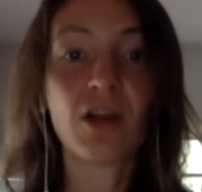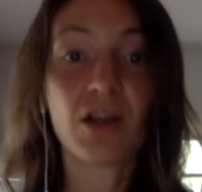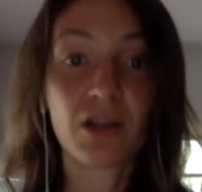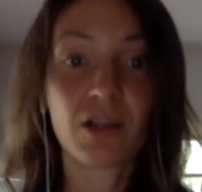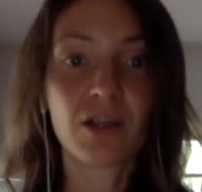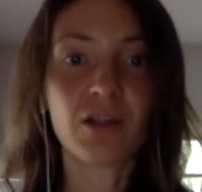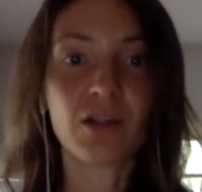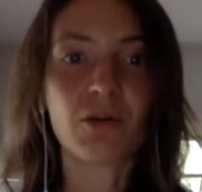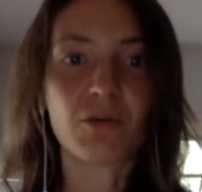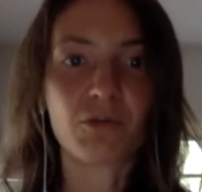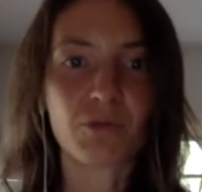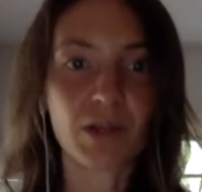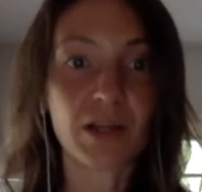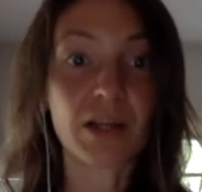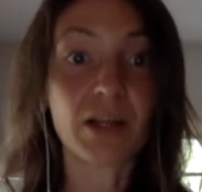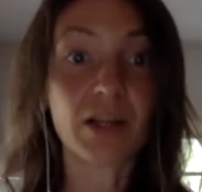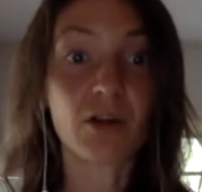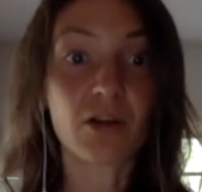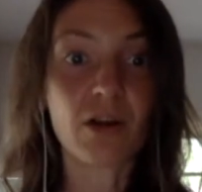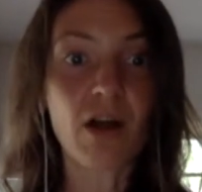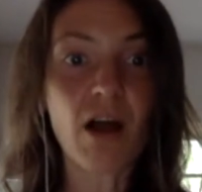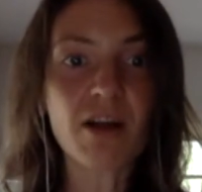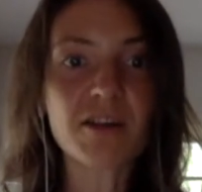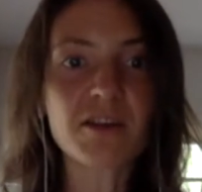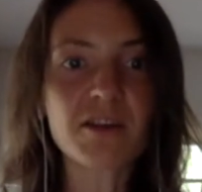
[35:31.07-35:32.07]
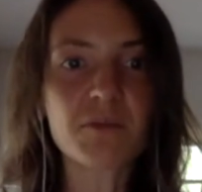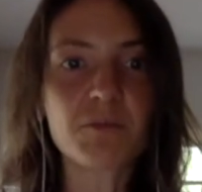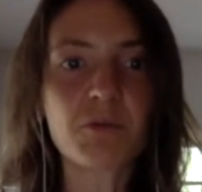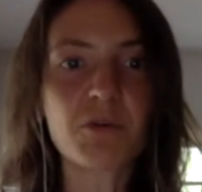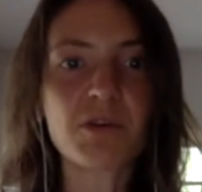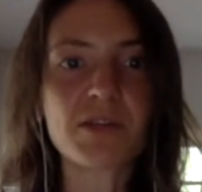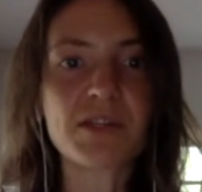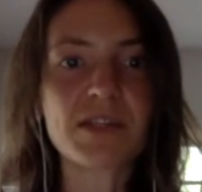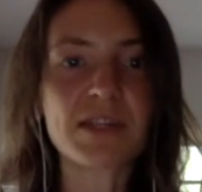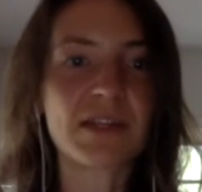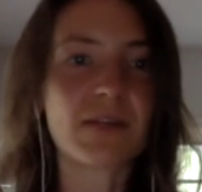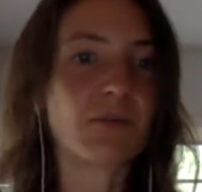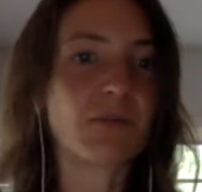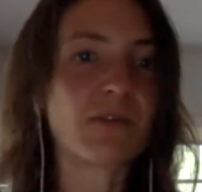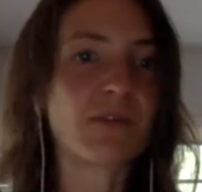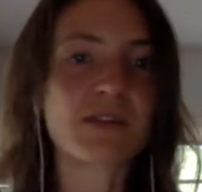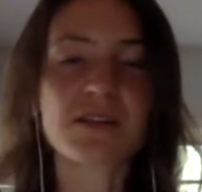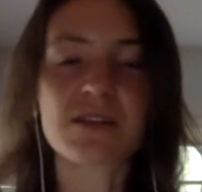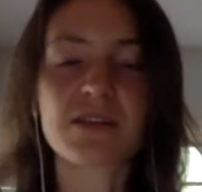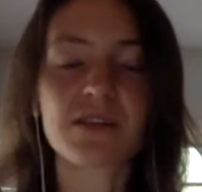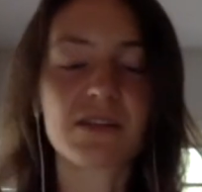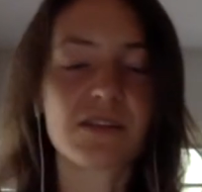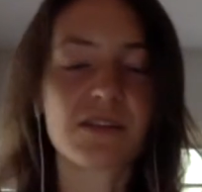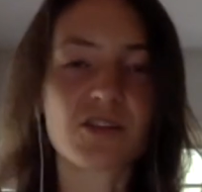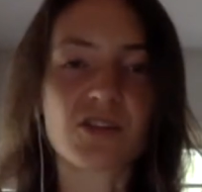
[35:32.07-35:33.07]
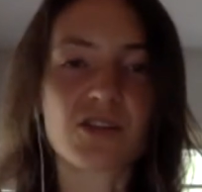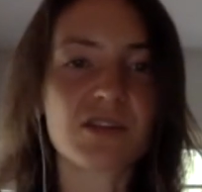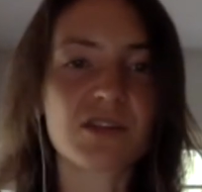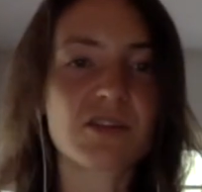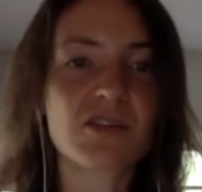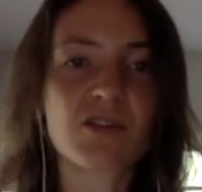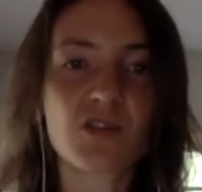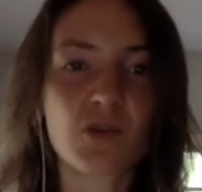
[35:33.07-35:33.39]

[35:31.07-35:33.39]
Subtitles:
you know, really good octopus, and it was just